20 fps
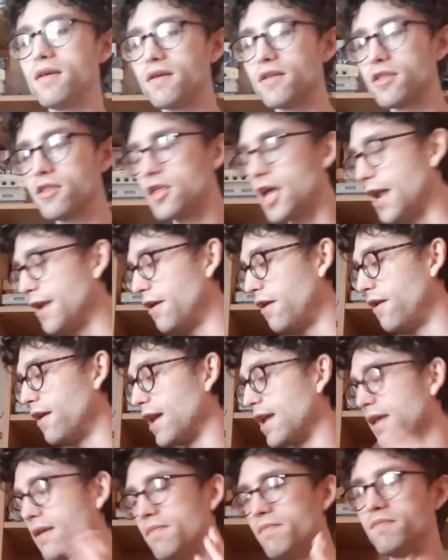
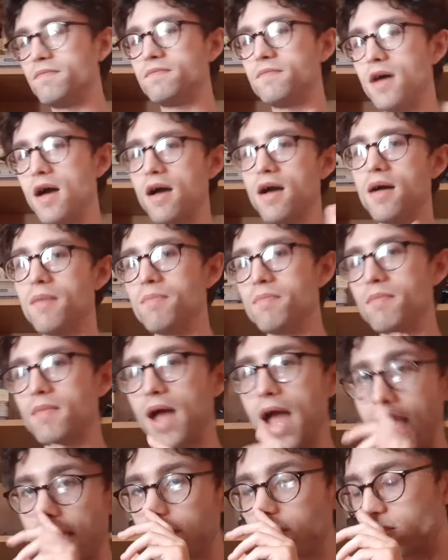Jedi
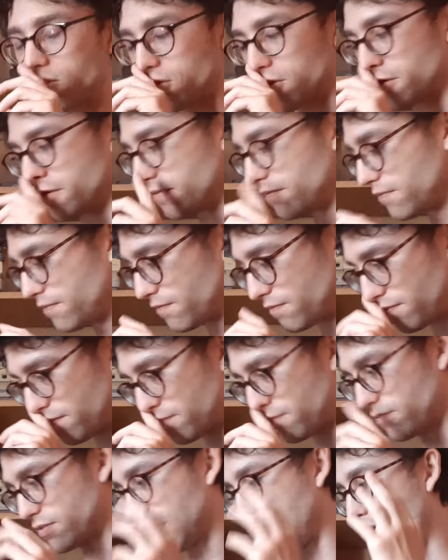action
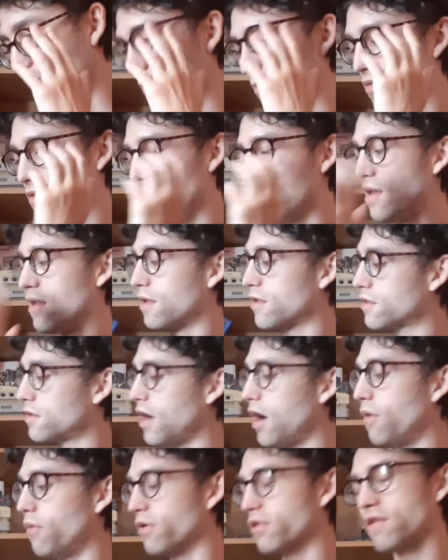games.
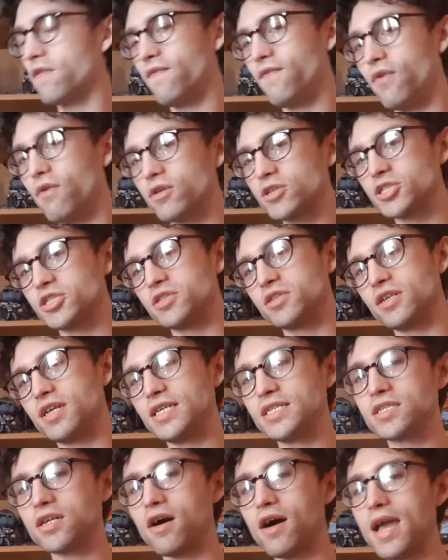Star Wars The Force
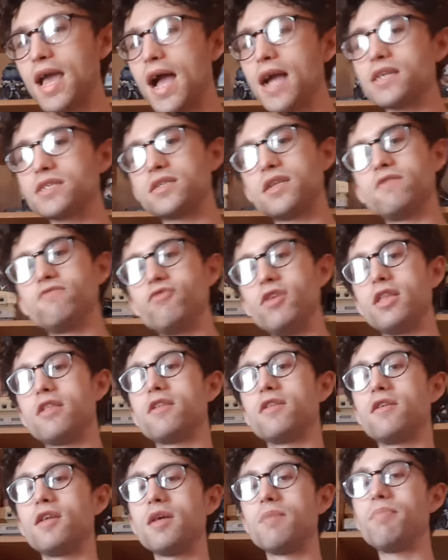Unleashed. I actually
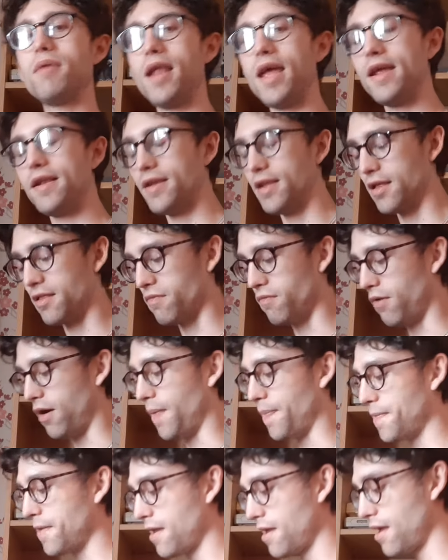recently played this
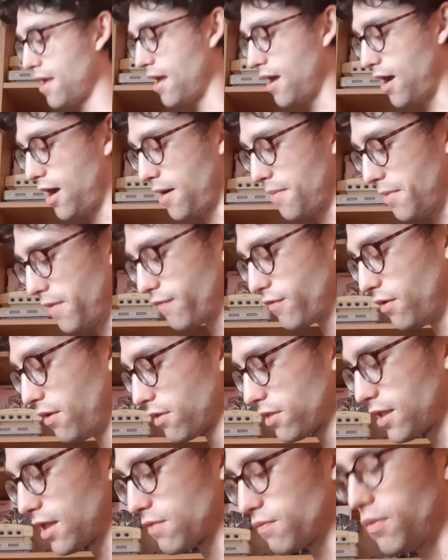one. Of
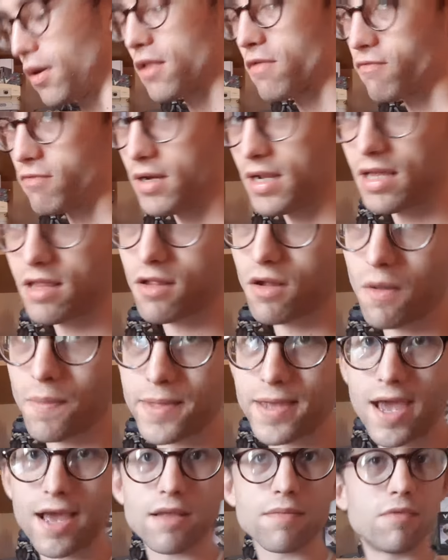course, this was released on
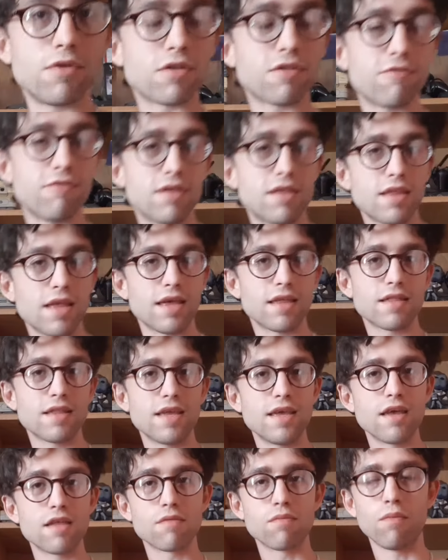the Xbox
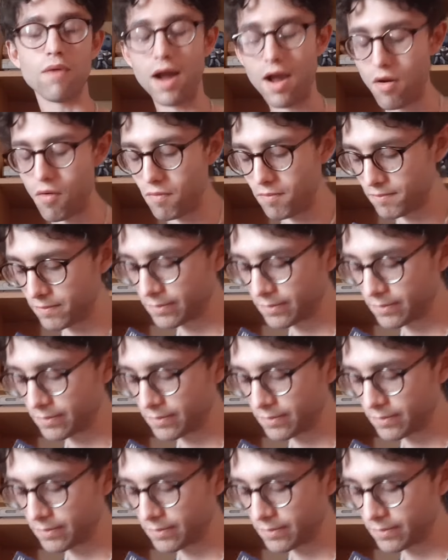360 as well.